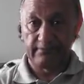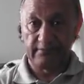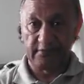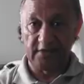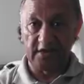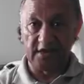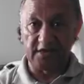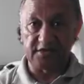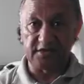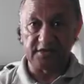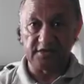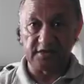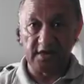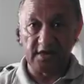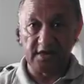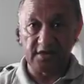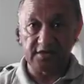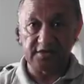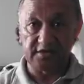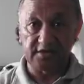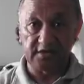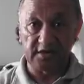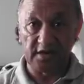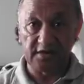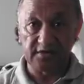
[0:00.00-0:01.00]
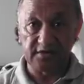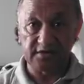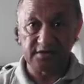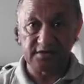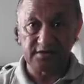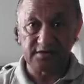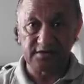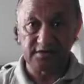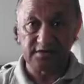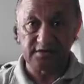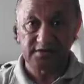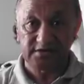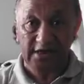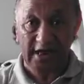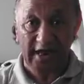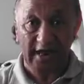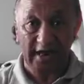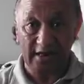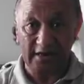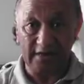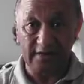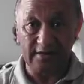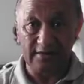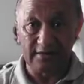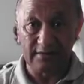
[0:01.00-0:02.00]
It's
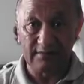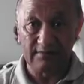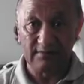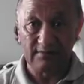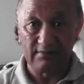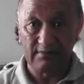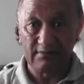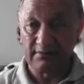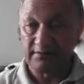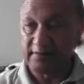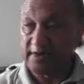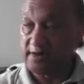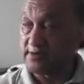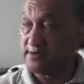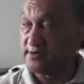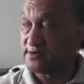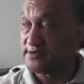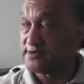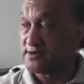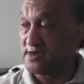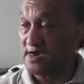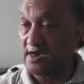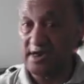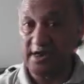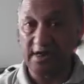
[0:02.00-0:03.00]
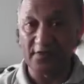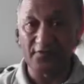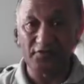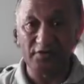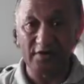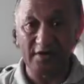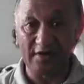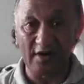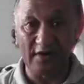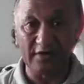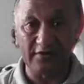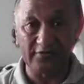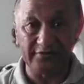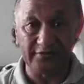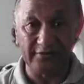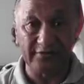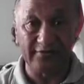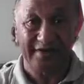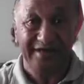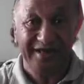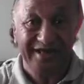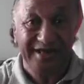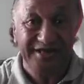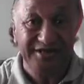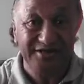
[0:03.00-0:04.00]
sad because I have to go
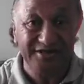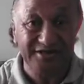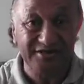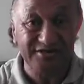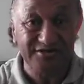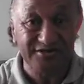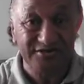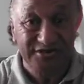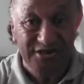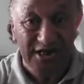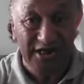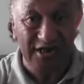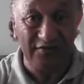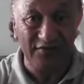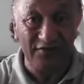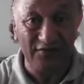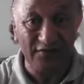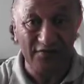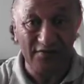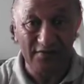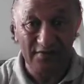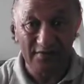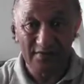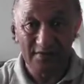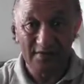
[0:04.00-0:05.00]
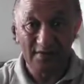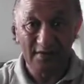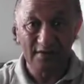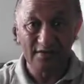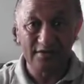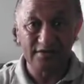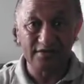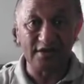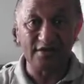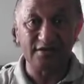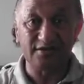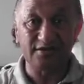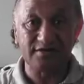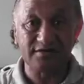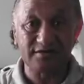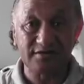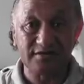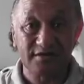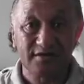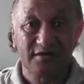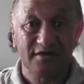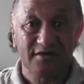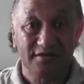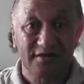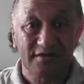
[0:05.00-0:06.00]
through each chief to
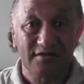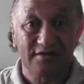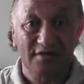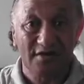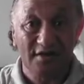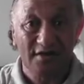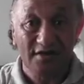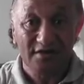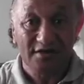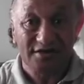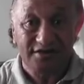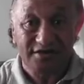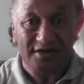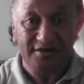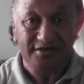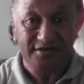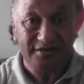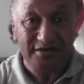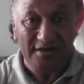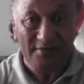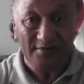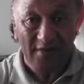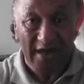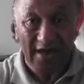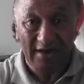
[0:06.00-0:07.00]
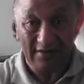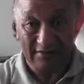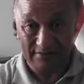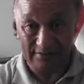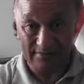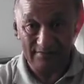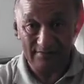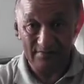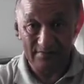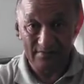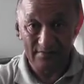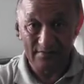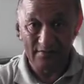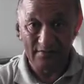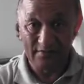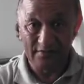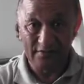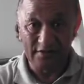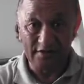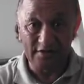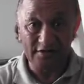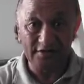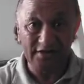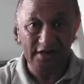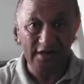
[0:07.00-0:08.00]
suss them out,
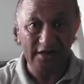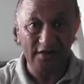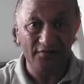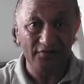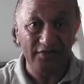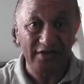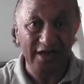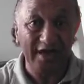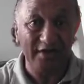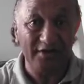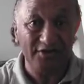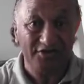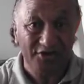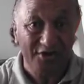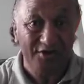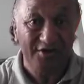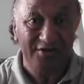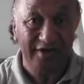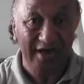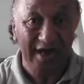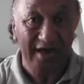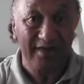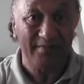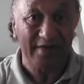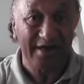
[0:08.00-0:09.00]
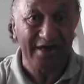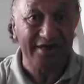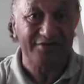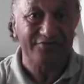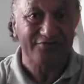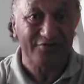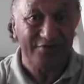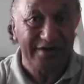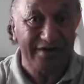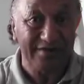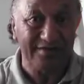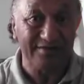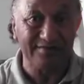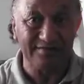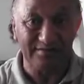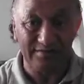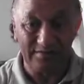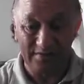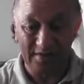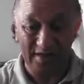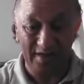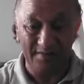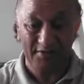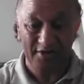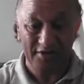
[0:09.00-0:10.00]
to see if their surname is real.
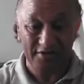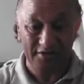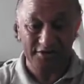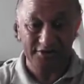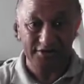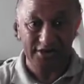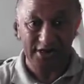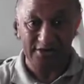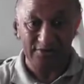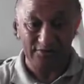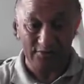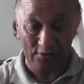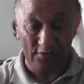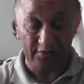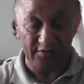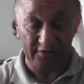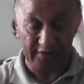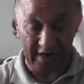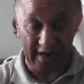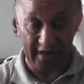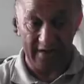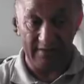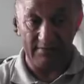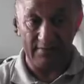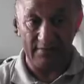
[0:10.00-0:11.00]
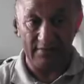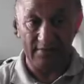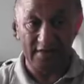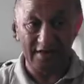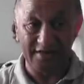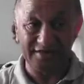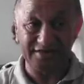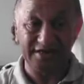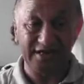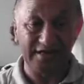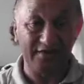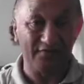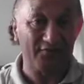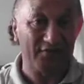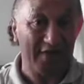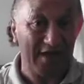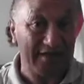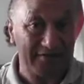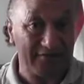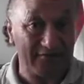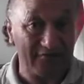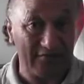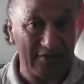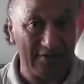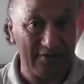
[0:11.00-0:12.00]
I'm going to check your name and see if
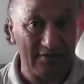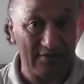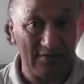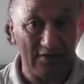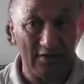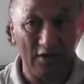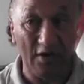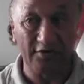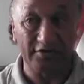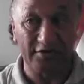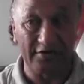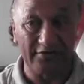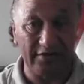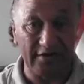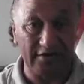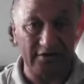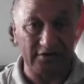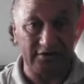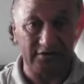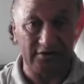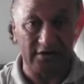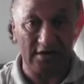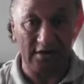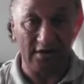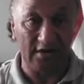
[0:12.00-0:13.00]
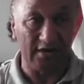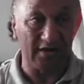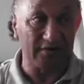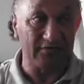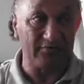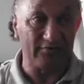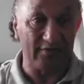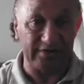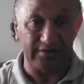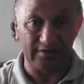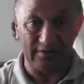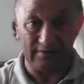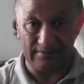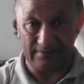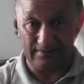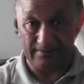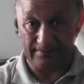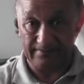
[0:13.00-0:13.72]
that's real on the register in Britain.